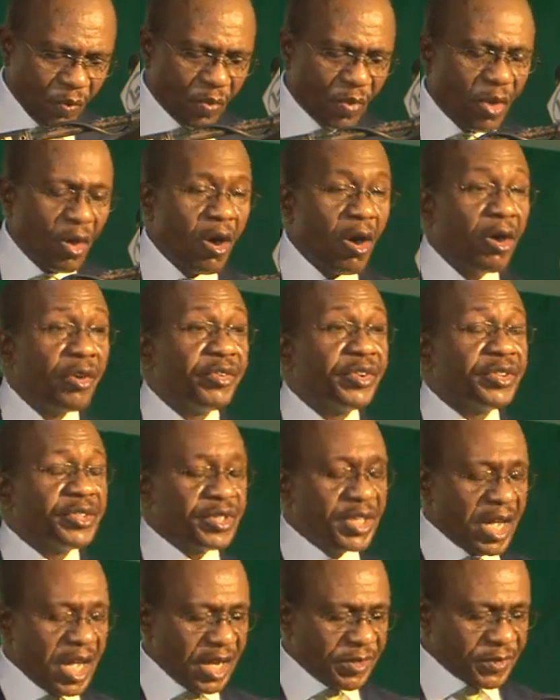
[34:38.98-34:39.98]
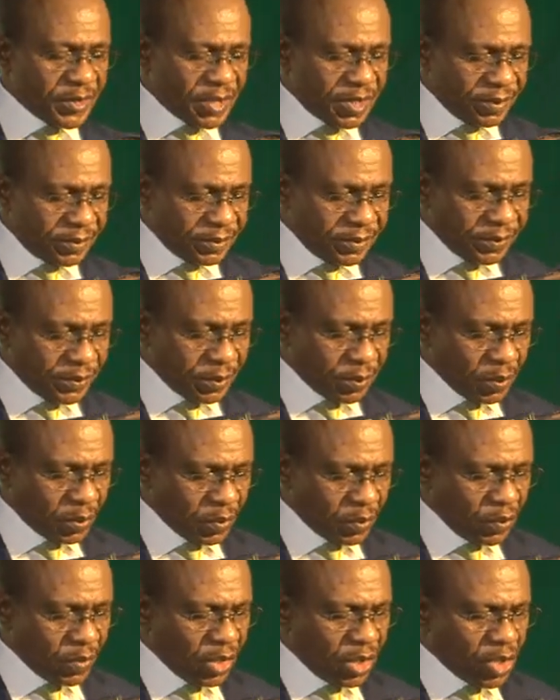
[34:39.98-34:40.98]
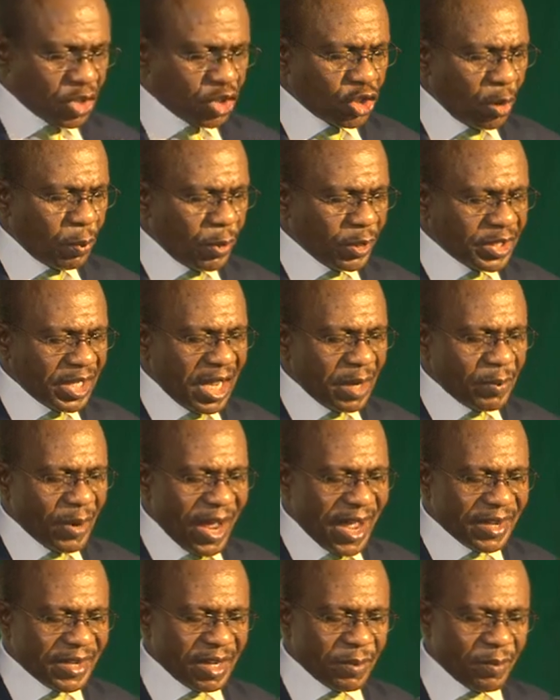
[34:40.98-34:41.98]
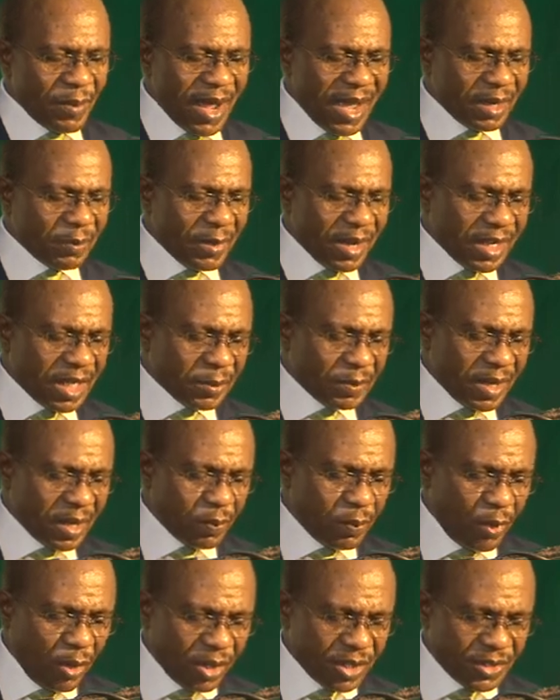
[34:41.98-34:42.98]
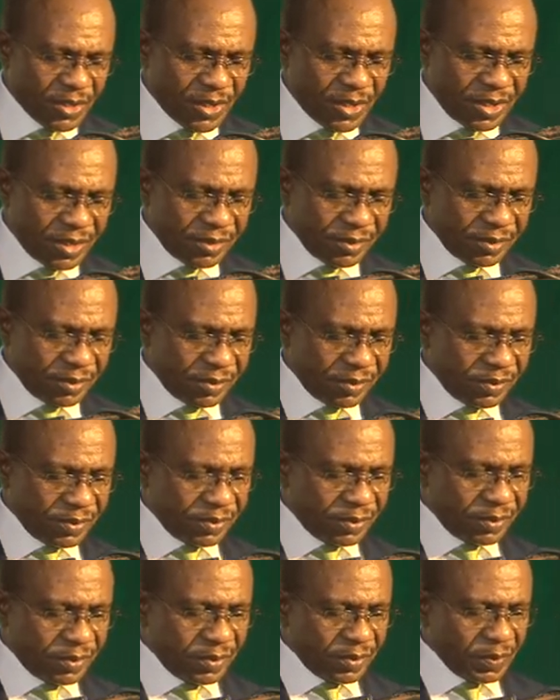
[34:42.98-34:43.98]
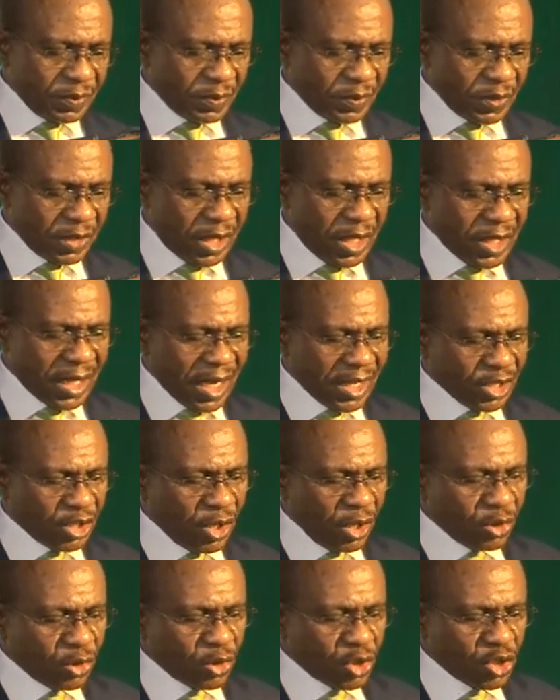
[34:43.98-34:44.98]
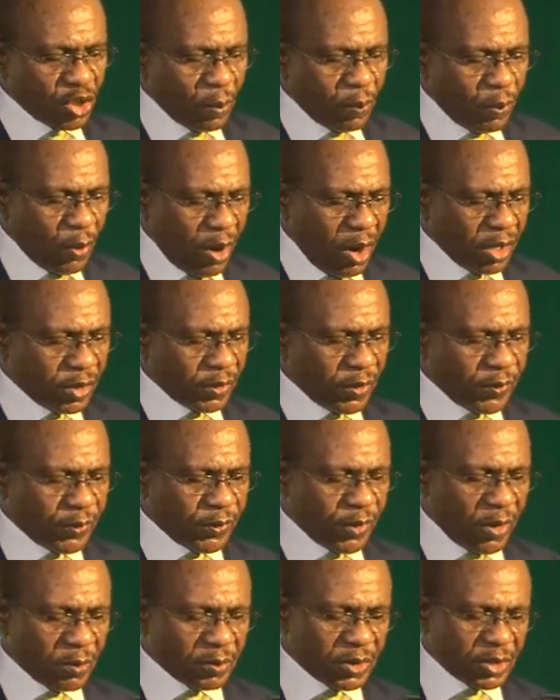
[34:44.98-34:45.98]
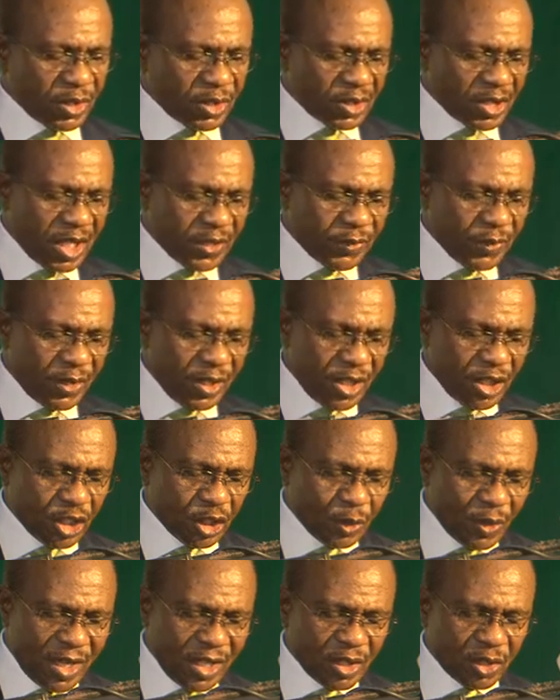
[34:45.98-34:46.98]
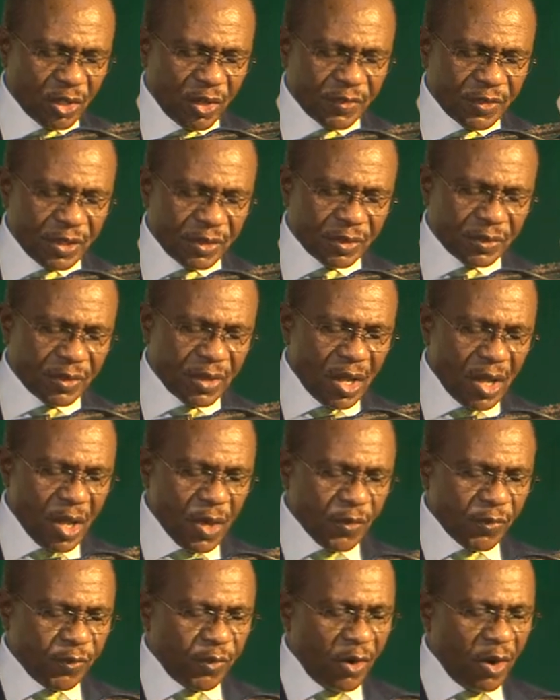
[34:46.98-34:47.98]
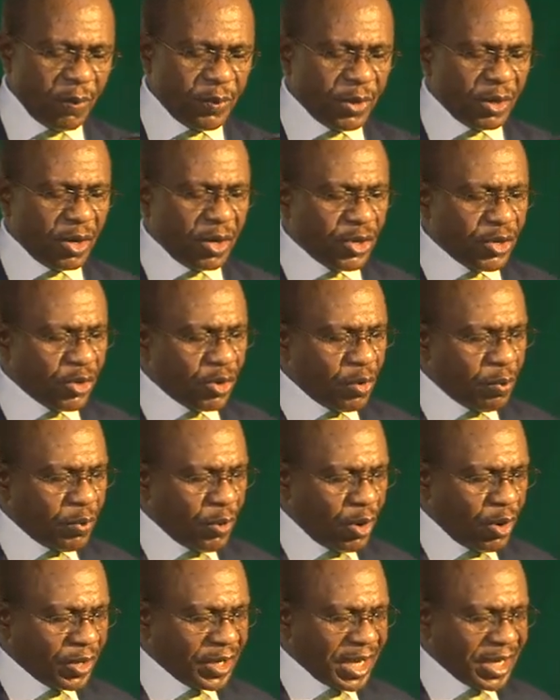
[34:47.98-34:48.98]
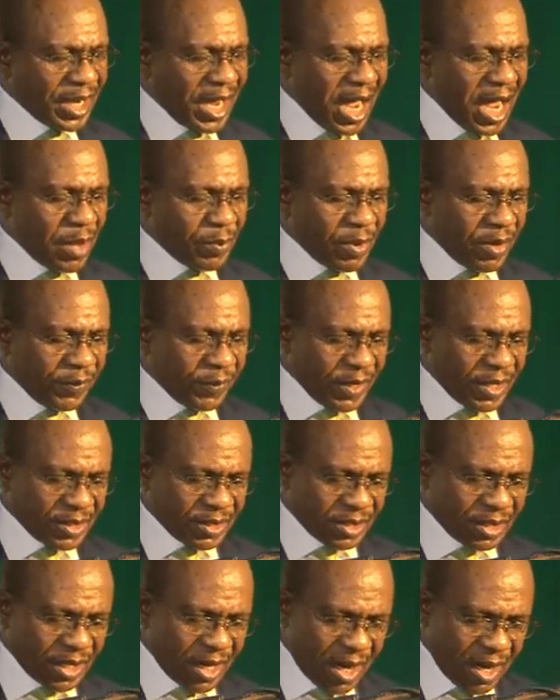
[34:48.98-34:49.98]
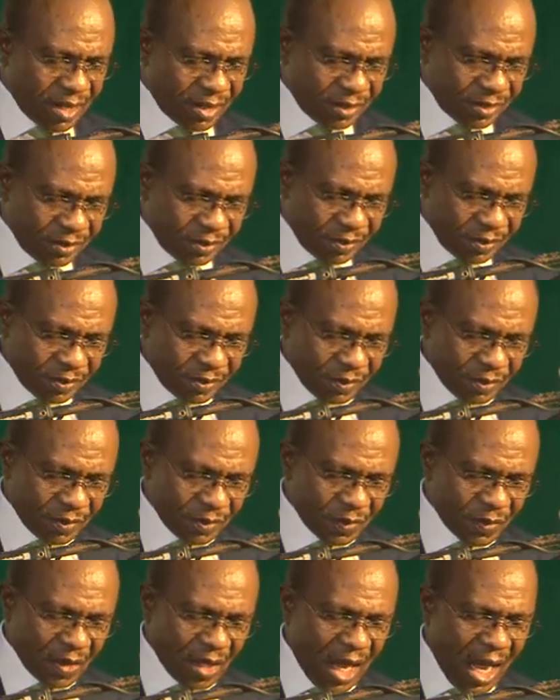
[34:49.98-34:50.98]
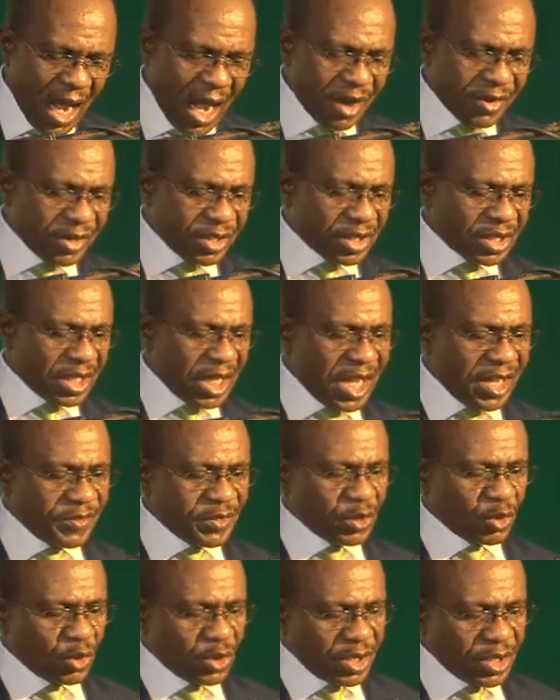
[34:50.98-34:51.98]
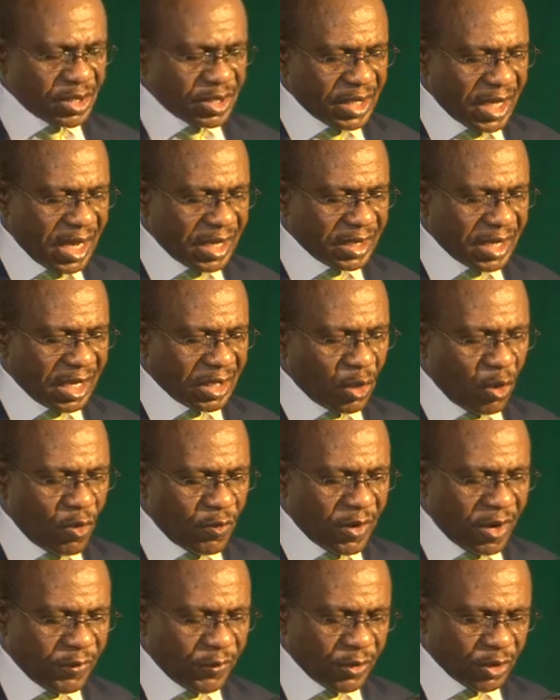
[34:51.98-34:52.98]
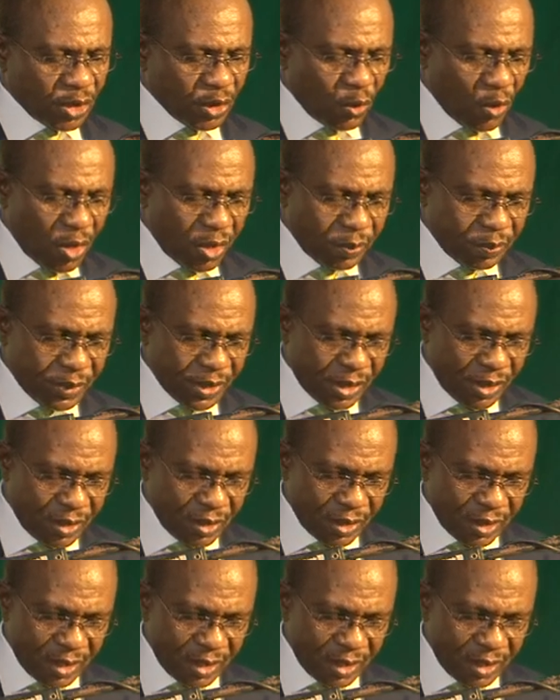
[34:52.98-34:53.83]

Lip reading: On reserves, supported by our demand management policy, in addition to support from successful issuance of the €4 billion bond and IMF SDR, Our reserves today stand at over $41 billion,